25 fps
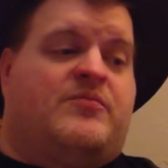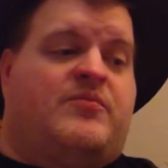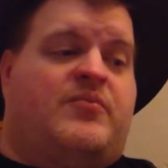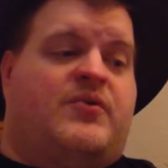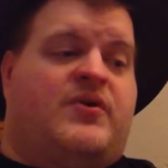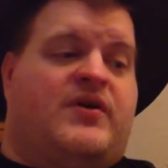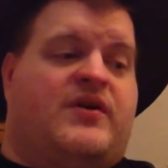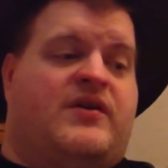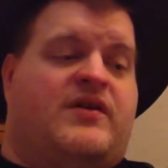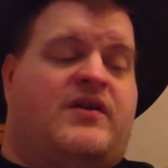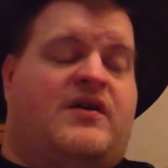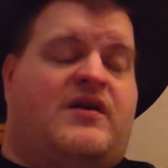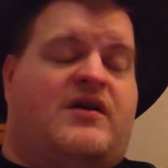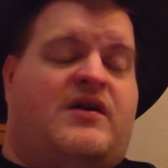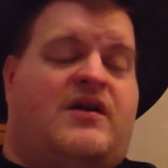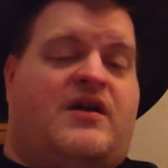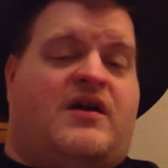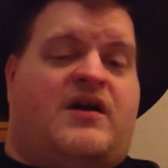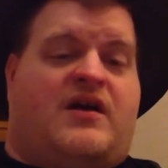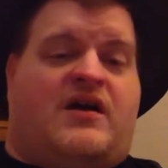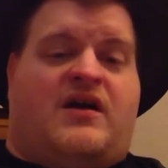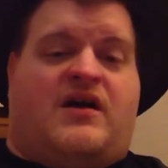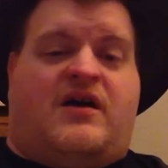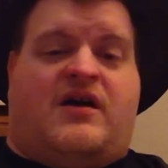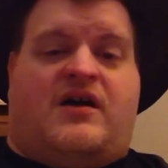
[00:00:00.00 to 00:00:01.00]
But
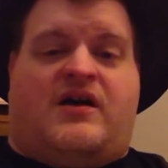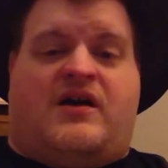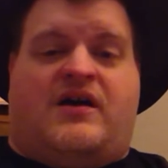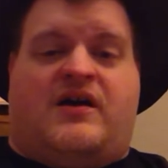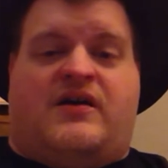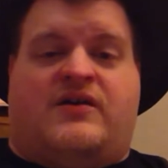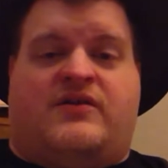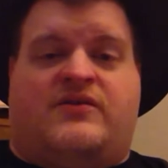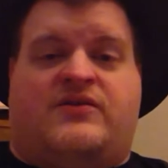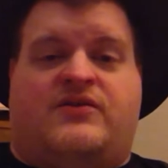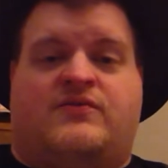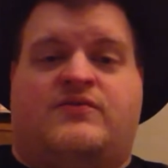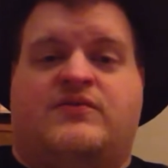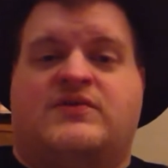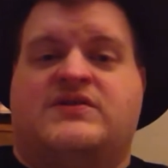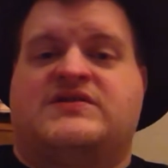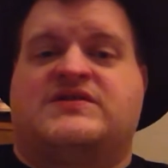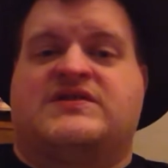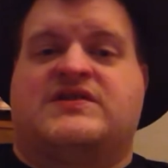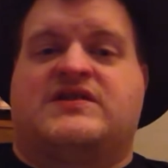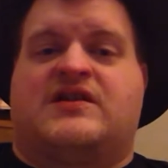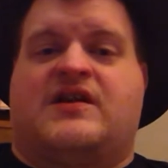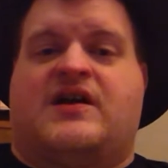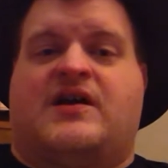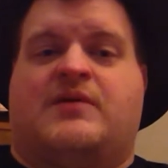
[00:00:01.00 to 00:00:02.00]
uh, the
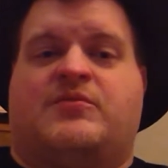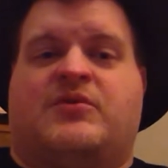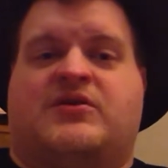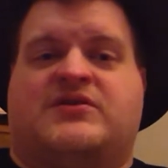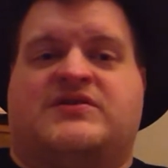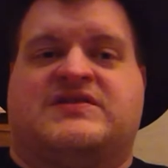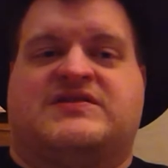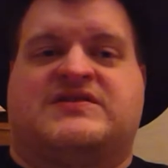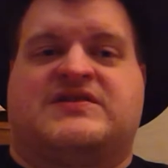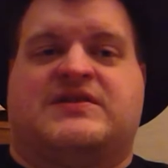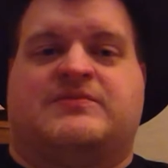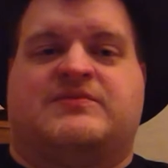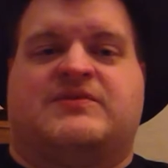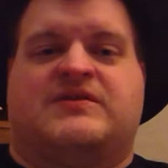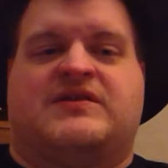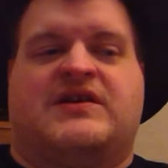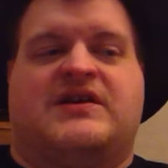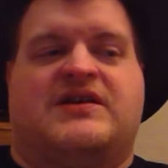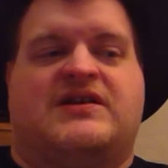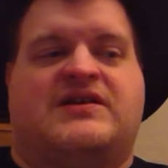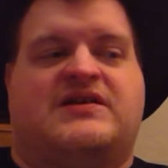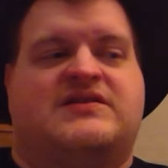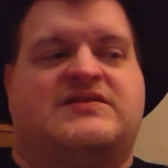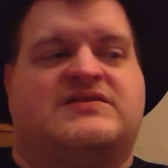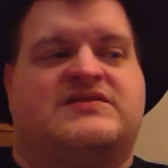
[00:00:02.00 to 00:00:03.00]
reason I brought this up
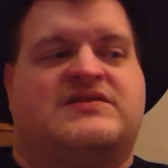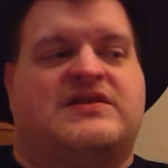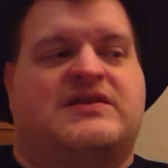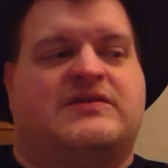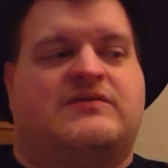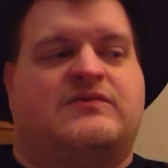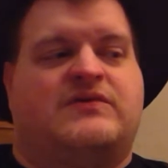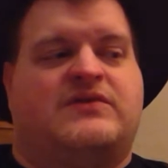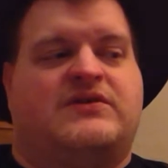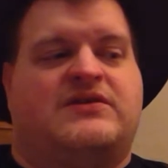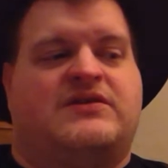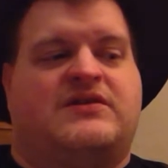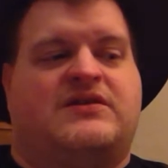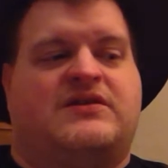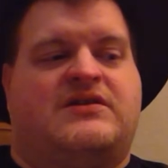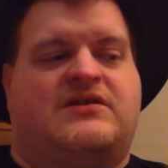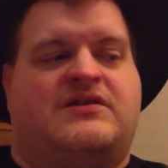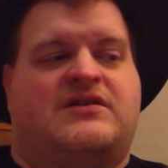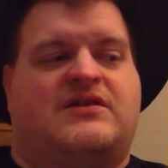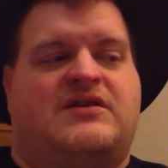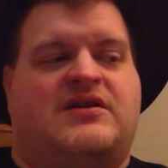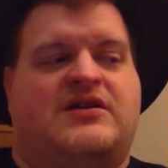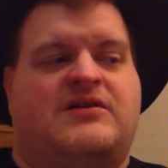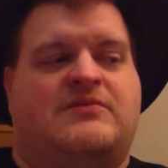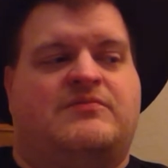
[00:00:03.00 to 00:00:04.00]
today is that we
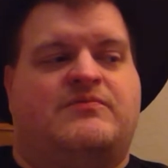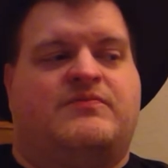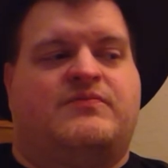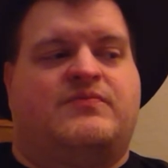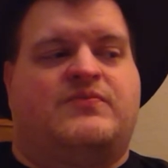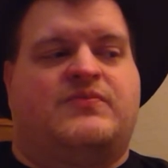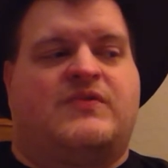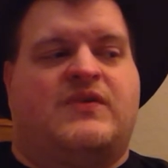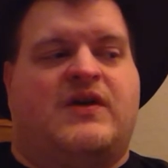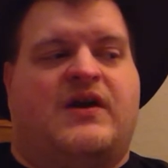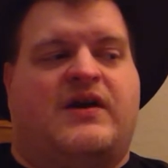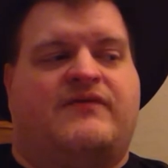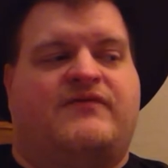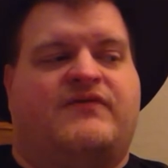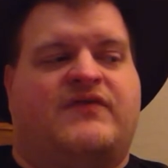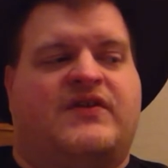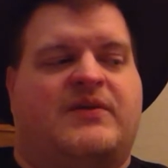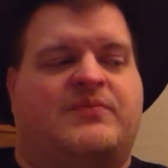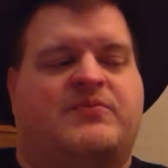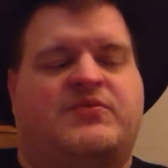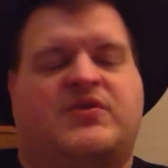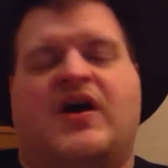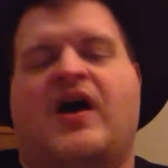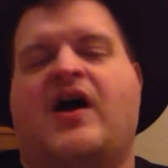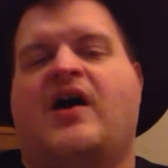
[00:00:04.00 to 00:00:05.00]
keep, I've
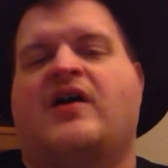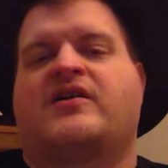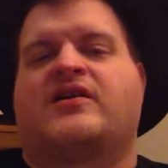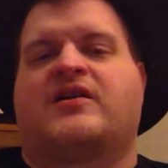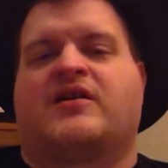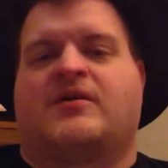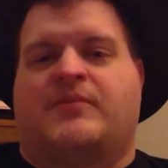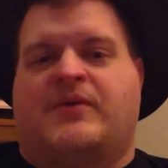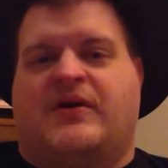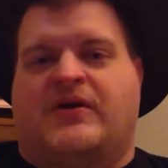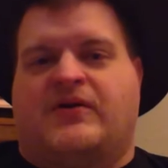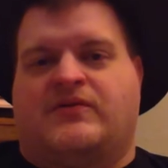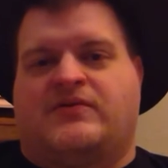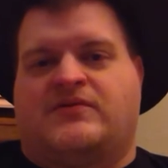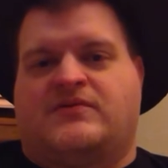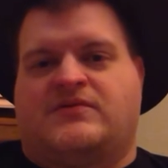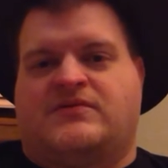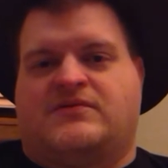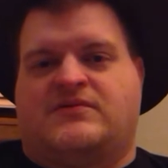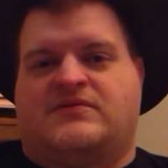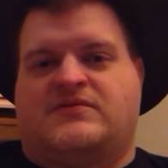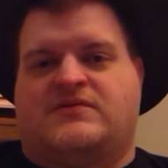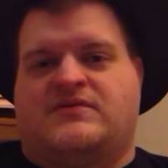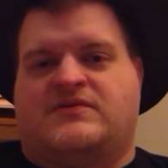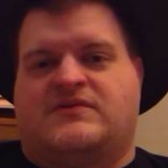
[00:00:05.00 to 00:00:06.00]
kept talking about
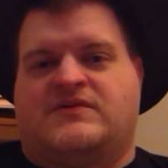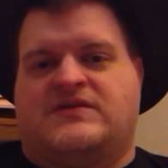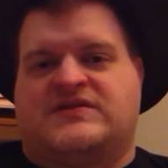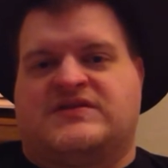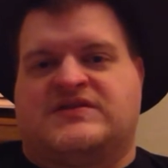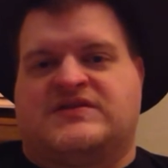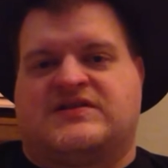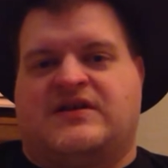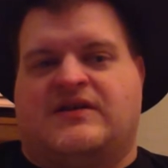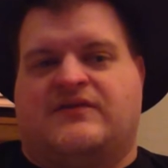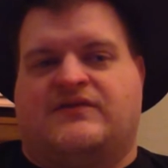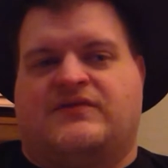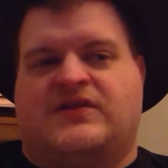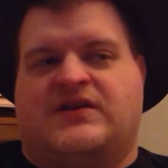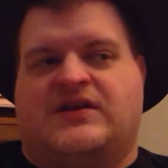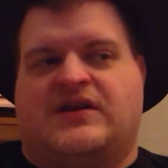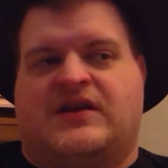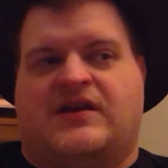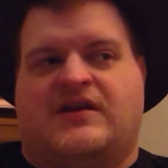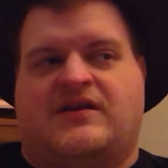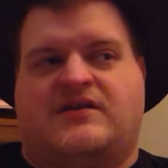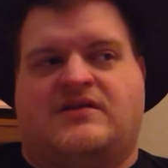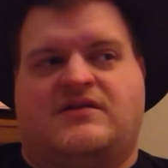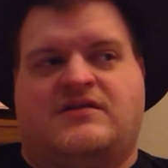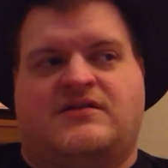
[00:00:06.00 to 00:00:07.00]
this stuff
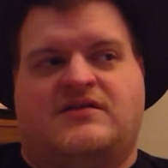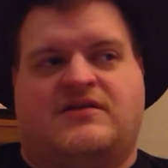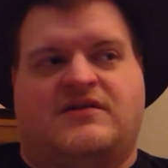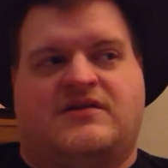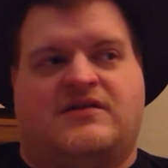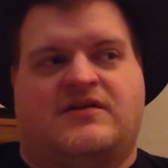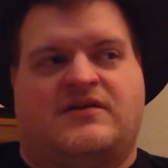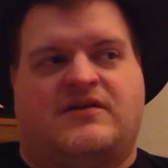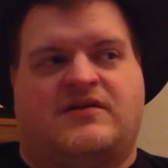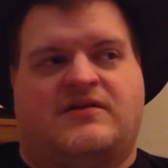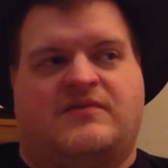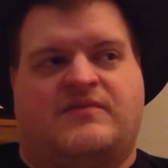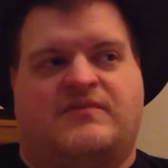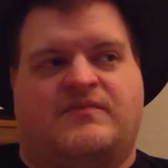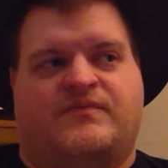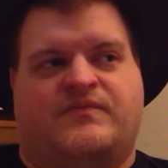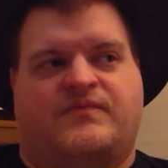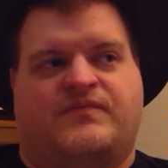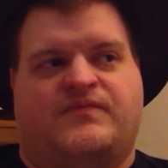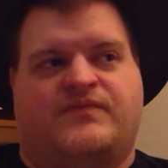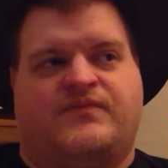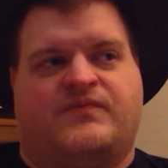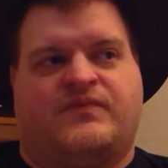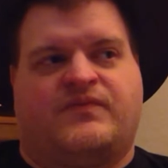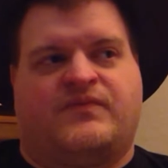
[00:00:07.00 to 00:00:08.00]
today. Um,
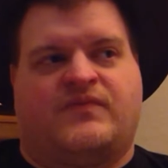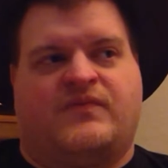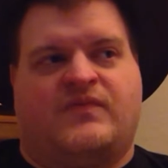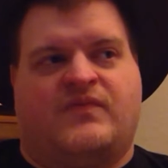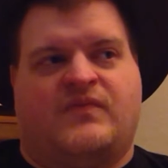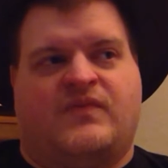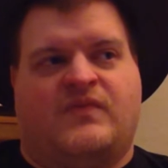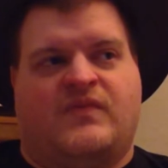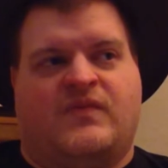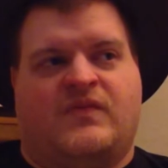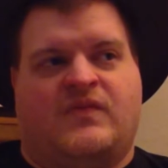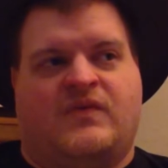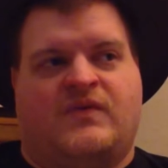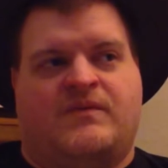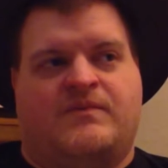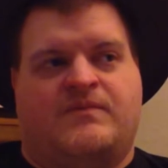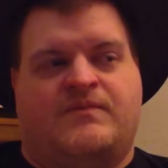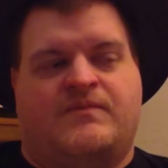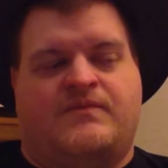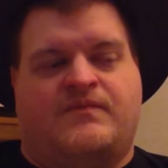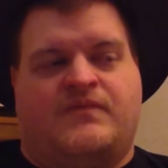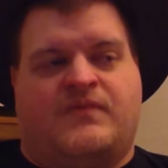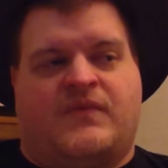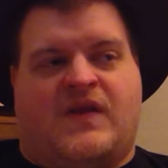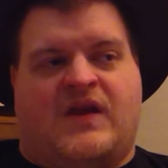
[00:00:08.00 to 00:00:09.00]

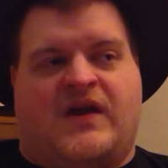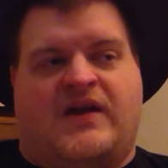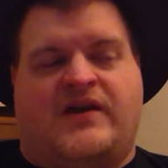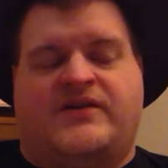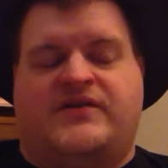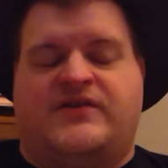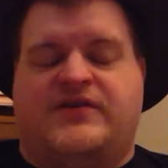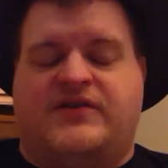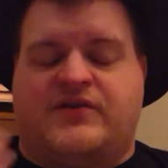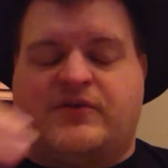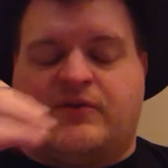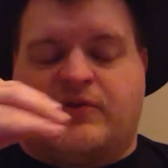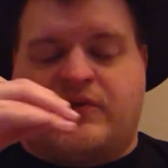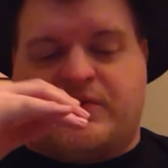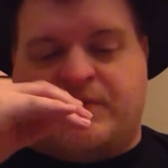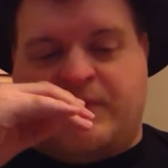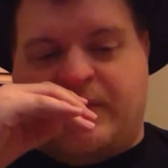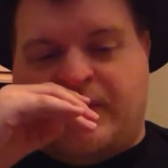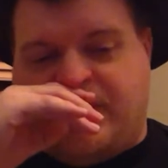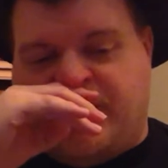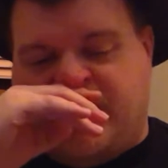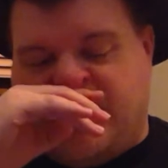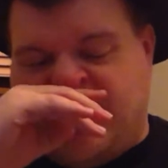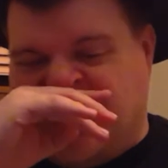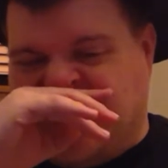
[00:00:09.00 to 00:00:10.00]
I had dinner with
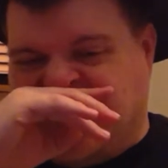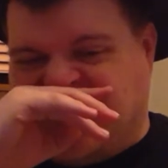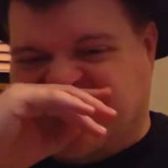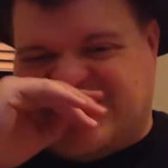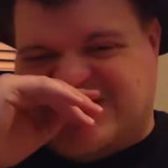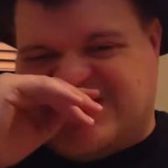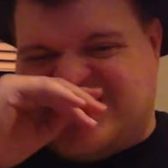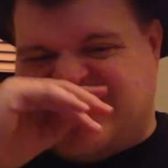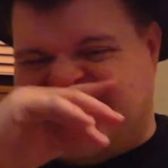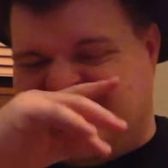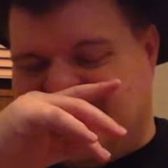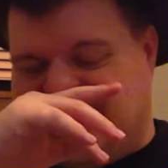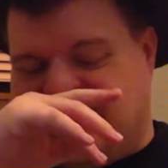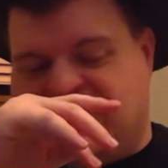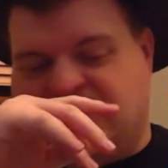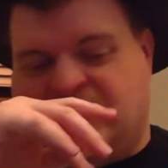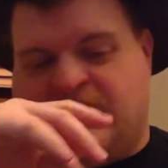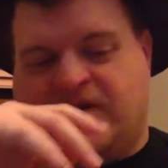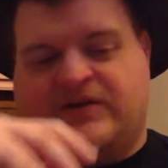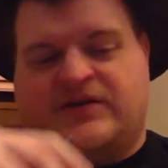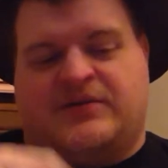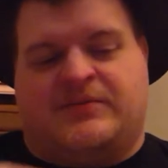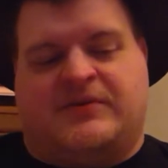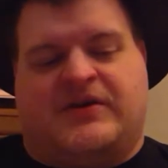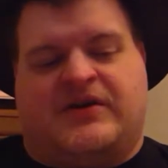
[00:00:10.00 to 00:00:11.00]
my folks and
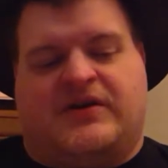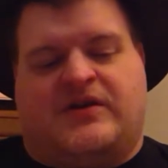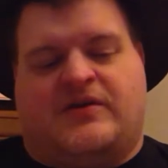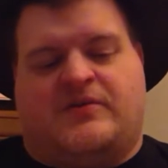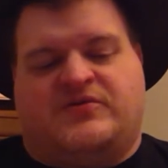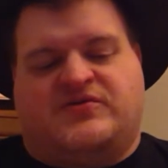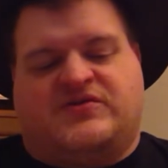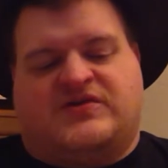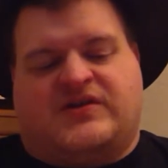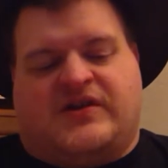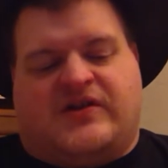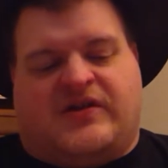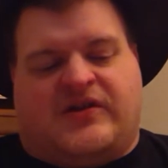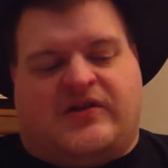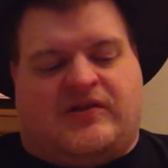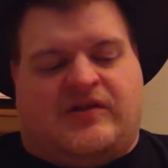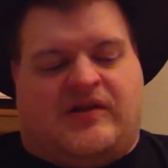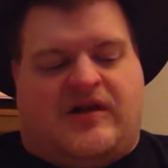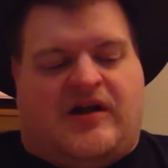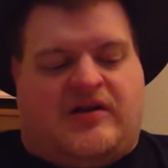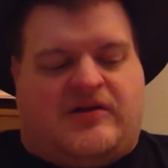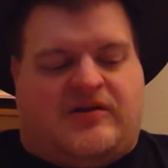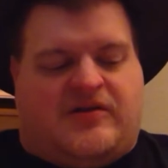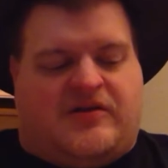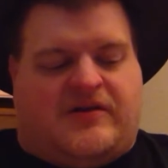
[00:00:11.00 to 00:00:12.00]
talked about how much I like
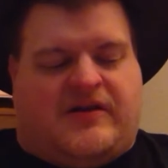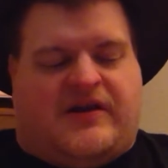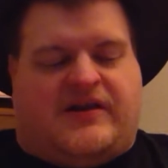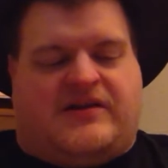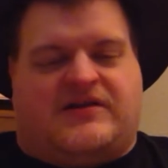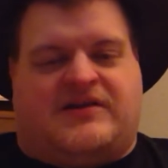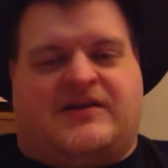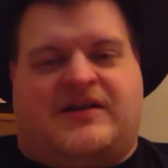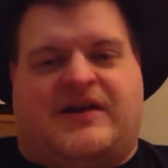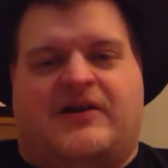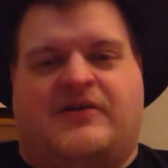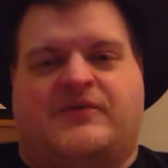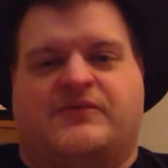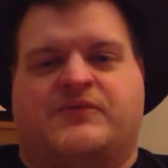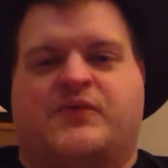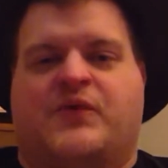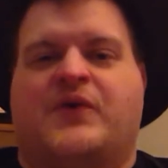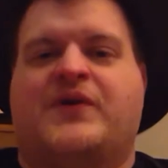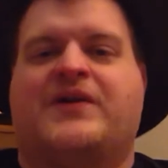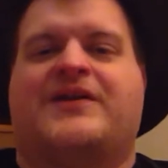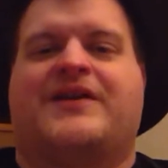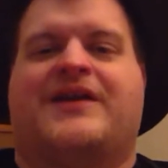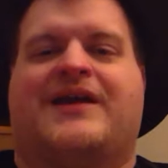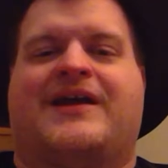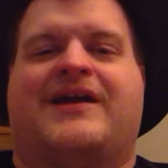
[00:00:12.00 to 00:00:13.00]
La La Land and how
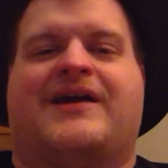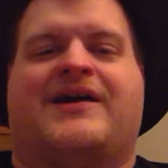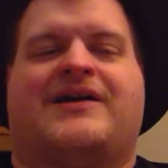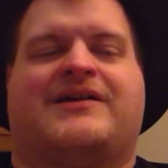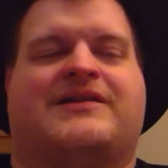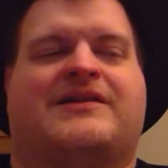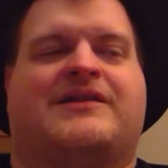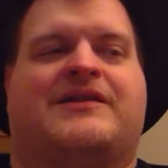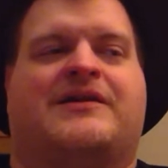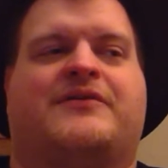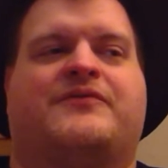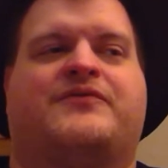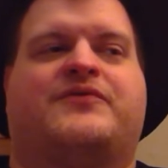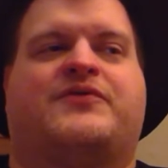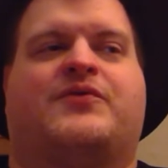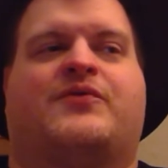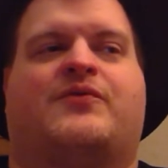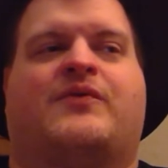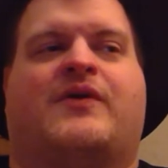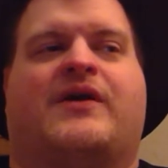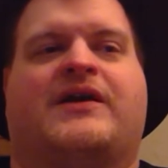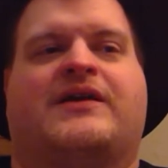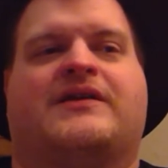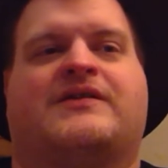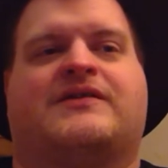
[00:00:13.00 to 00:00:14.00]
one day I'd love to
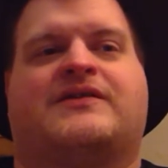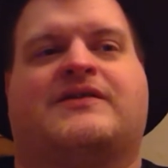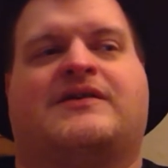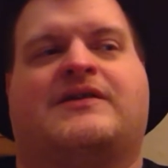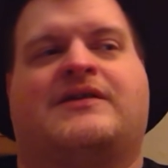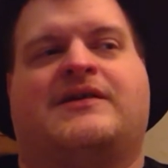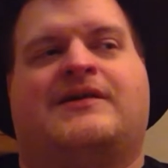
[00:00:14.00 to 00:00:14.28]
write